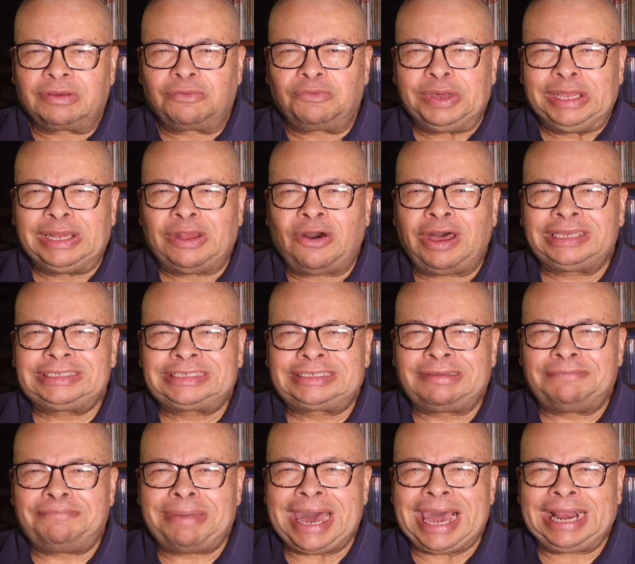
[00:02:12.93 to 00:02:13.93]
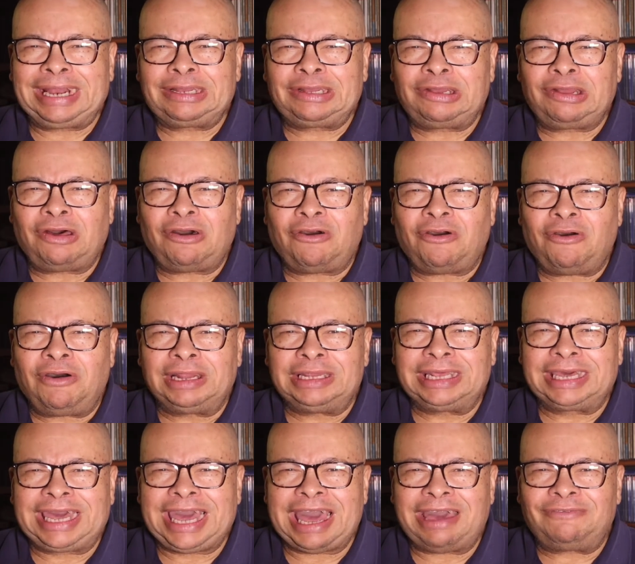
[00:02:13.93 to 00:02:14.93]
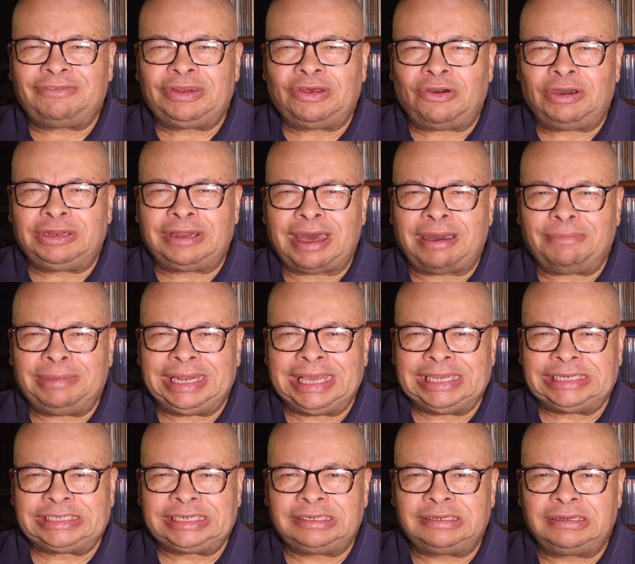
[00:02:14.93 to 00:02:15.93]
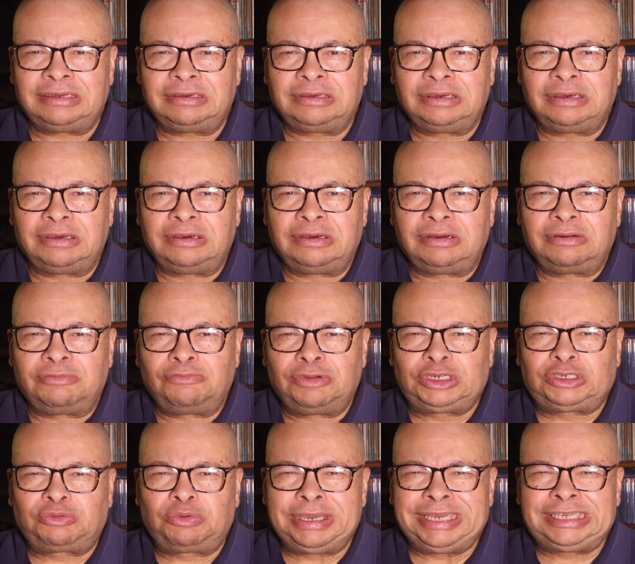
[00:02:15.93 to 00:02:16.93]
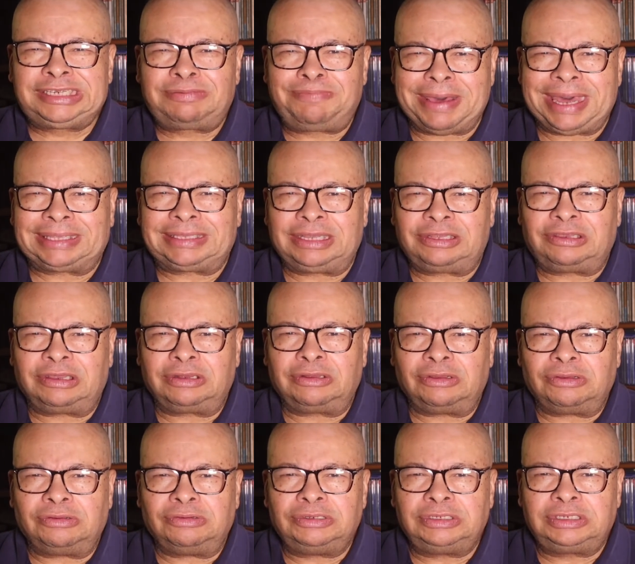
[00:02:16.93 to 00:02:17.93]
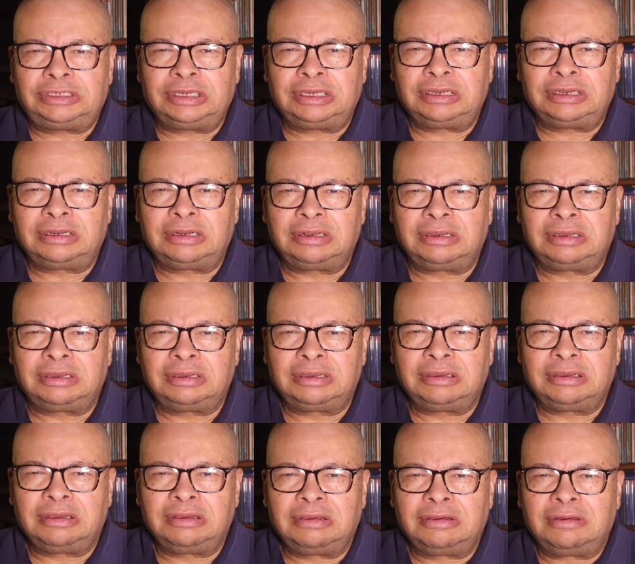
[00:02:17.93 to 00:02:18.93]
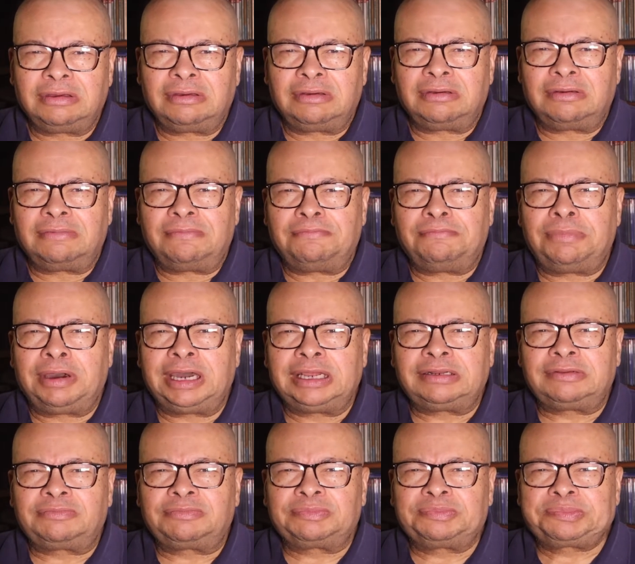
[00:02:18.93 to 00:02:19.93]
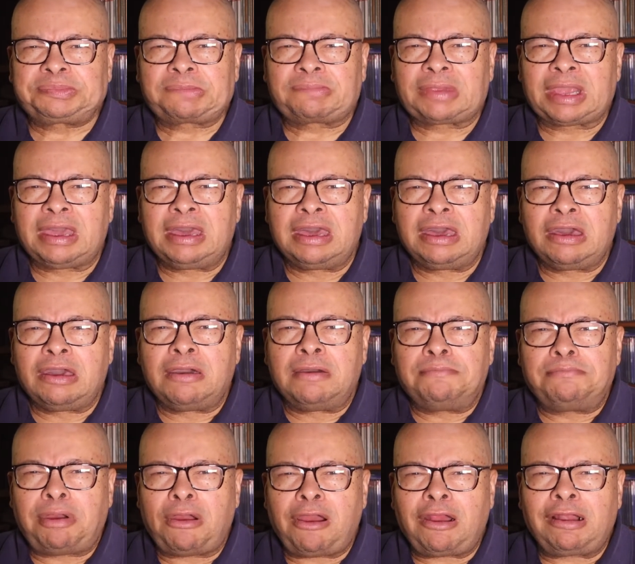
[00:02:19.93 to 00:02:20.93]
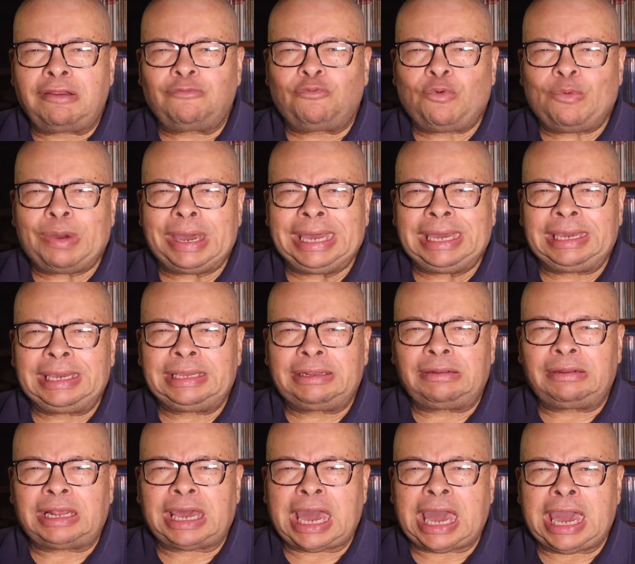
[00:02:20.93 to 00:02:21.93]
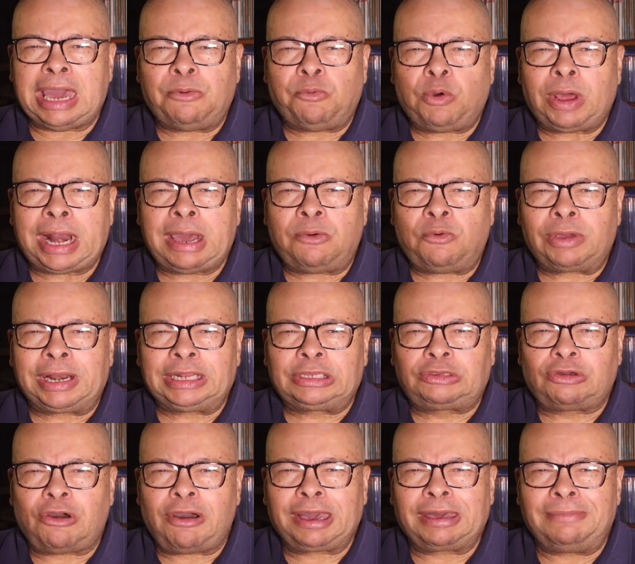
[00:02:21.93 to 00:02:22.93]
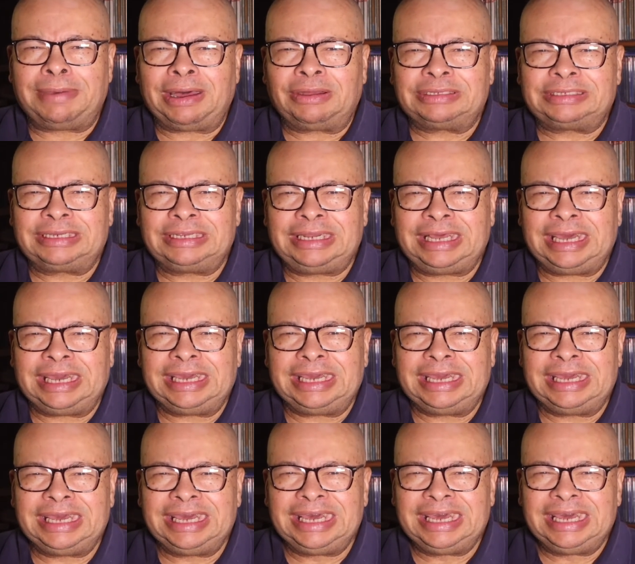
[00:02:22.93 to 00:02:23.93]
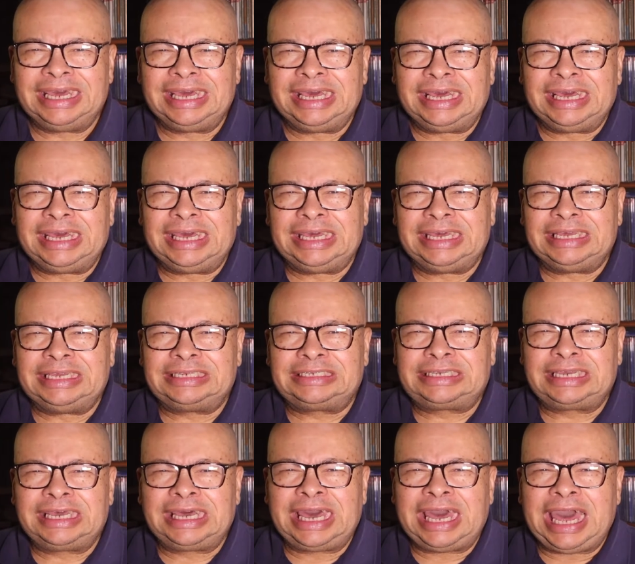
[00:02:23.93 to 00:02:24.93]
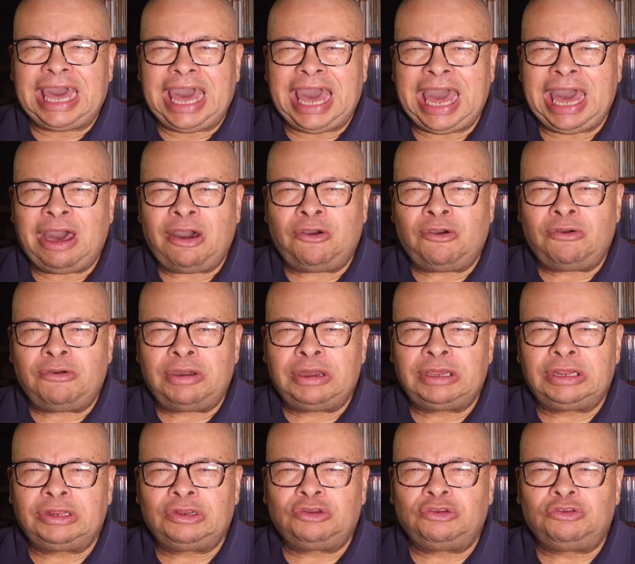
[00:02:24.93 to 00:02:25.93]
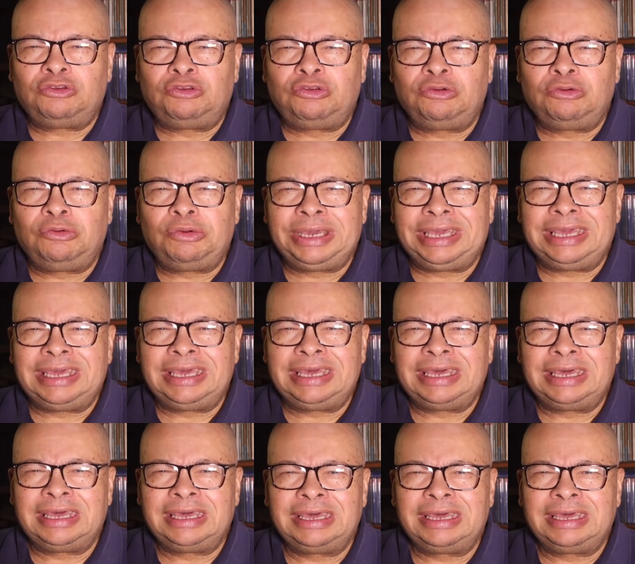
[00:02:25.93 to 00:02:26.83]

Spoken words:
We lost the battle on the Kavanaugh nomination, which we expected to lose. But part of what I want to talk about today is how do we